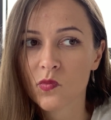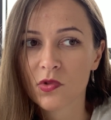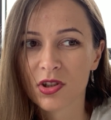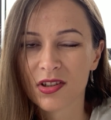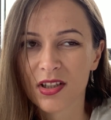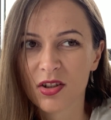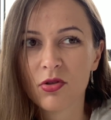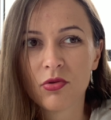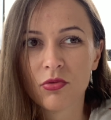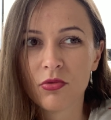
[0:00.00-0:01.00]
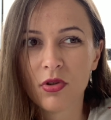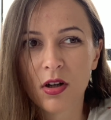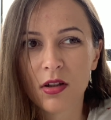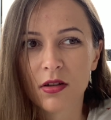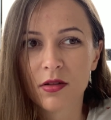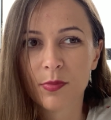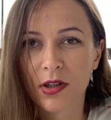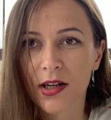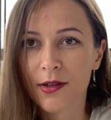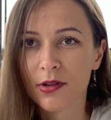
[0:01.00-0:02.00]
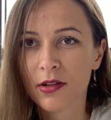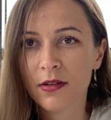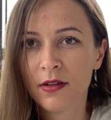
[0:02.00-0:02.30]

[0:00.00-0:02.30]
Because it's like $2 per hour.